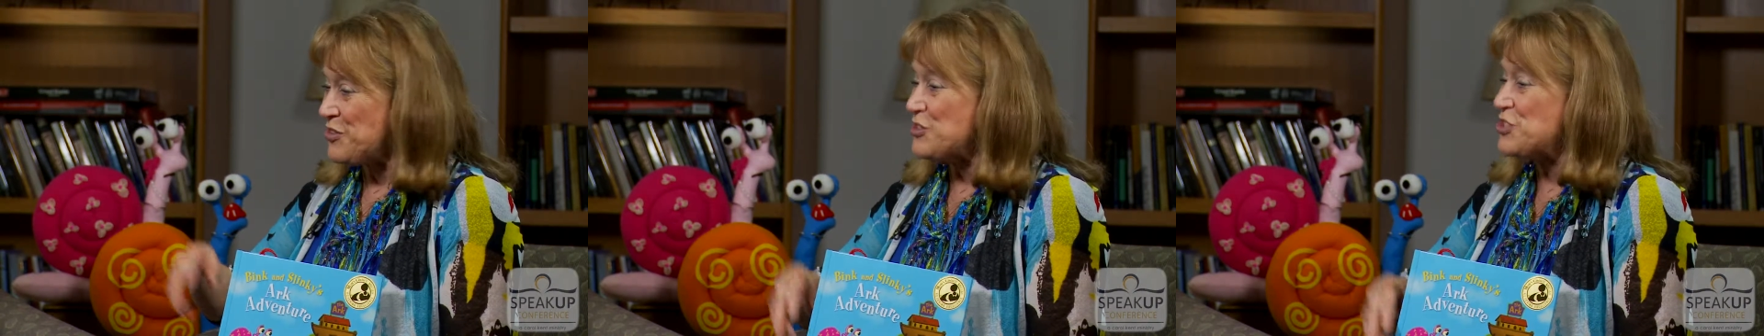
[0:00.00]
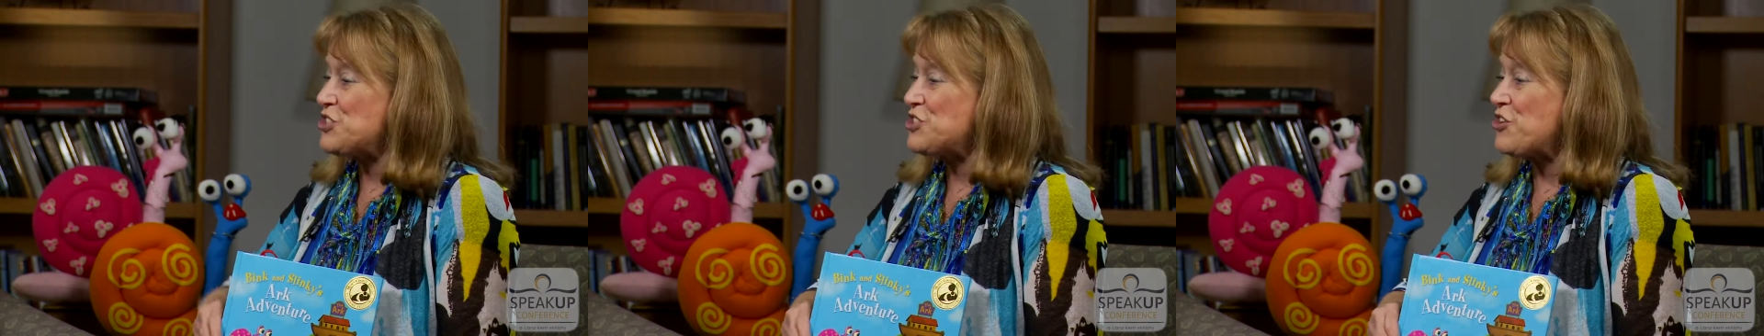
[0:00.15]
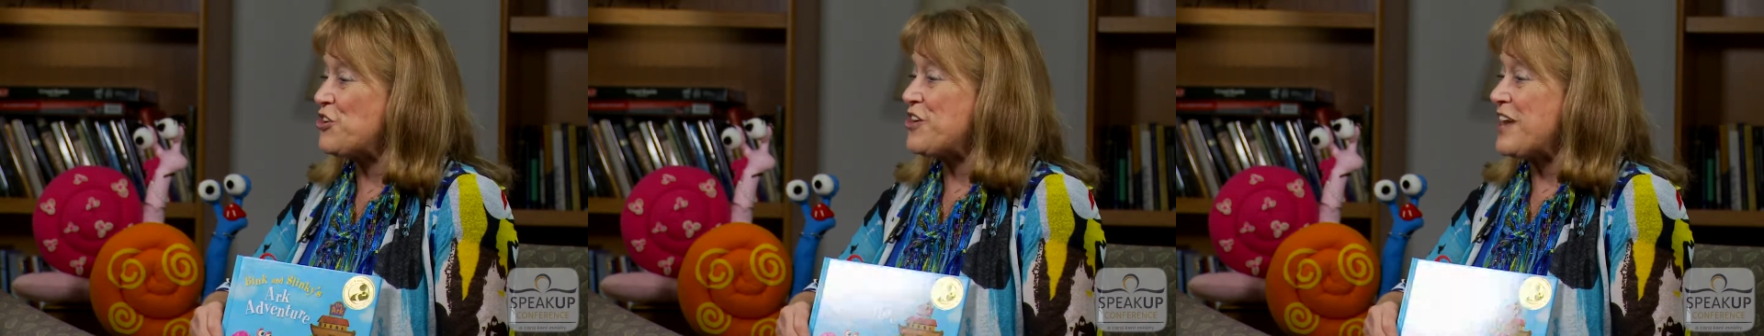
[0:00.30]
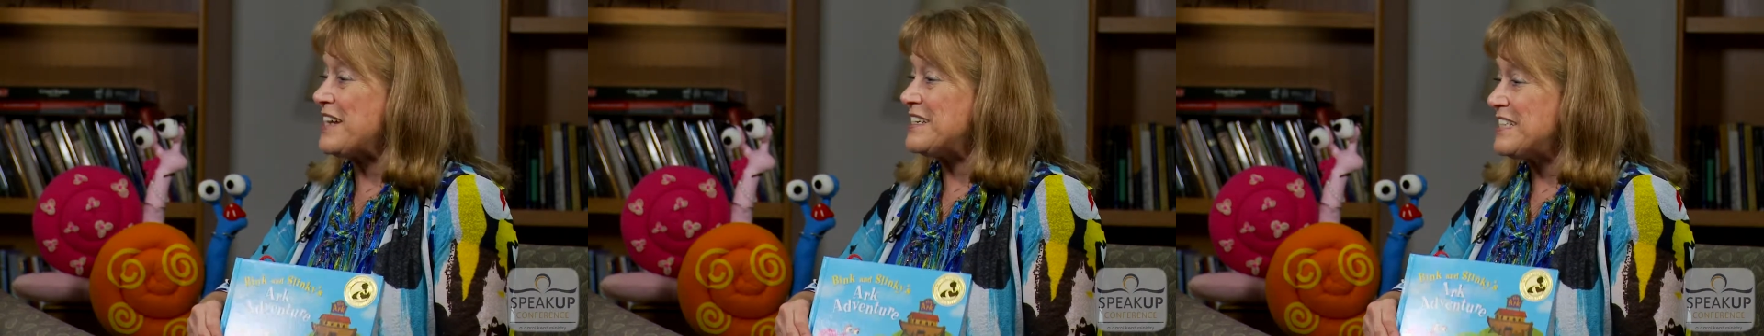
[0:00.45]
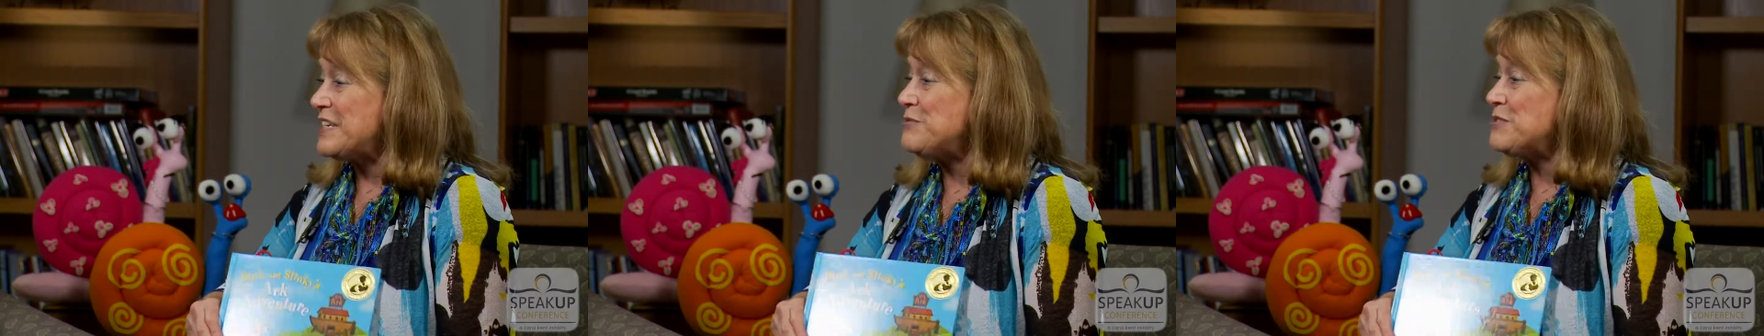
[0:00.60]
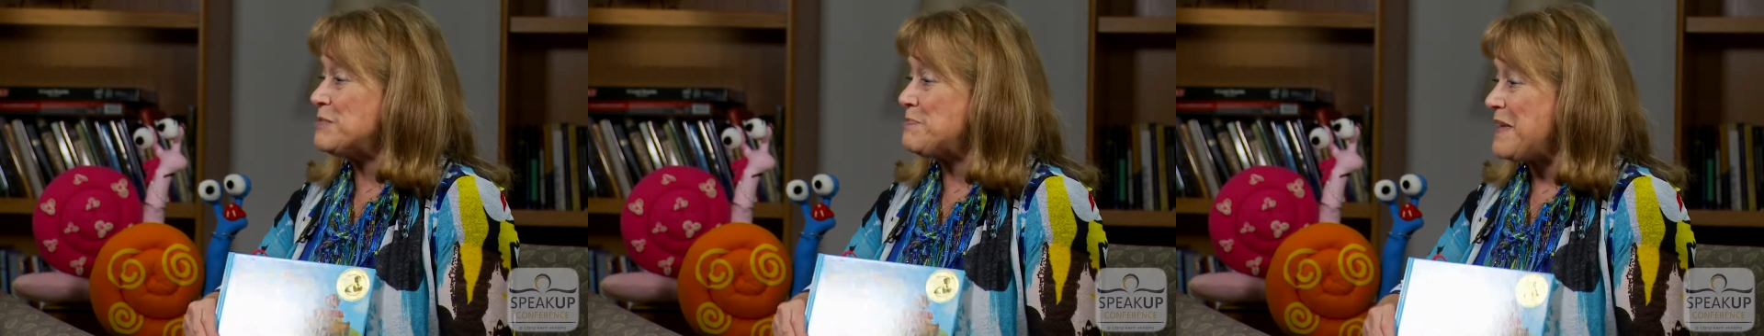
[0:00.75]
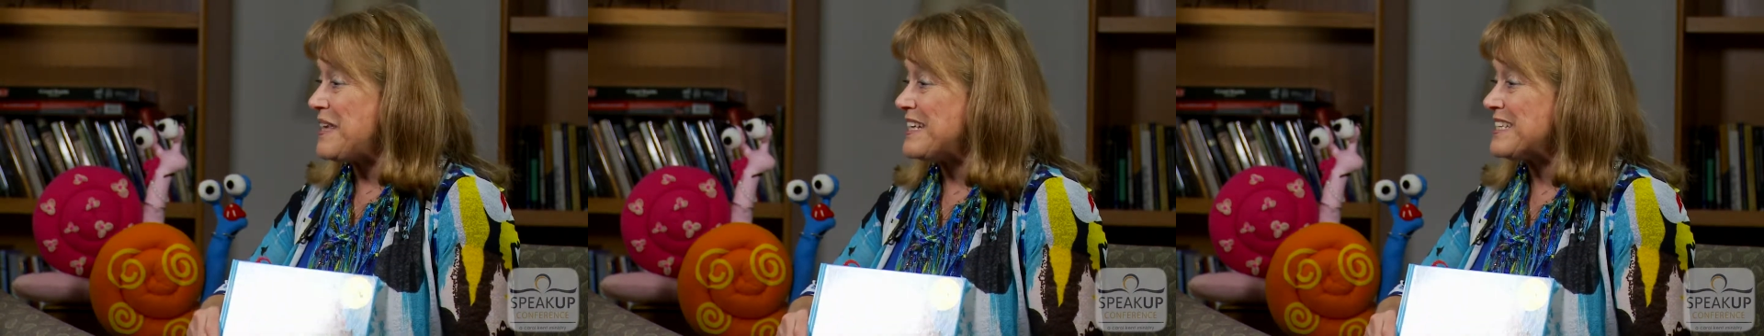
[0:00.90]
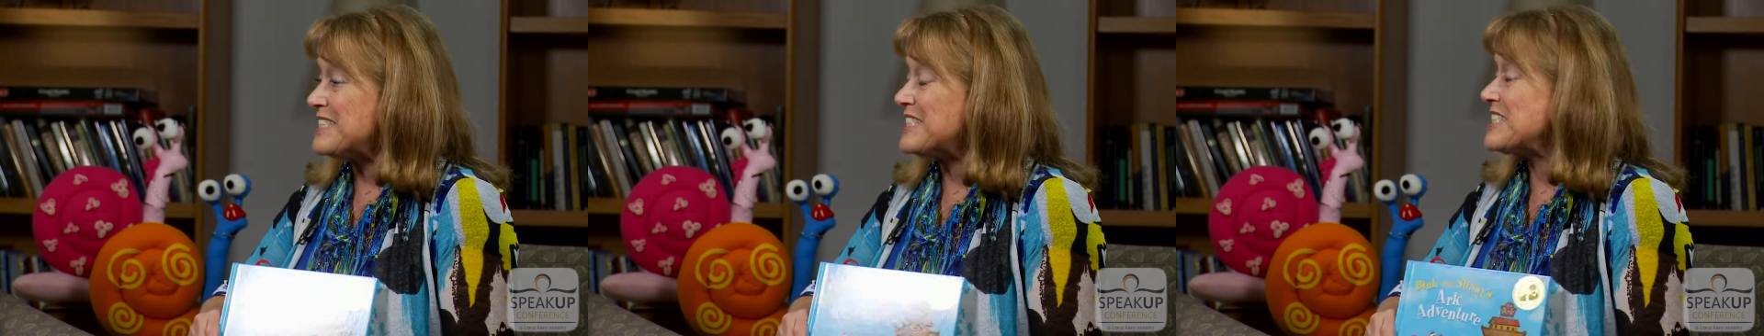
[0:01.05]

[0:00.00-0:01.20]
story I did was Bink and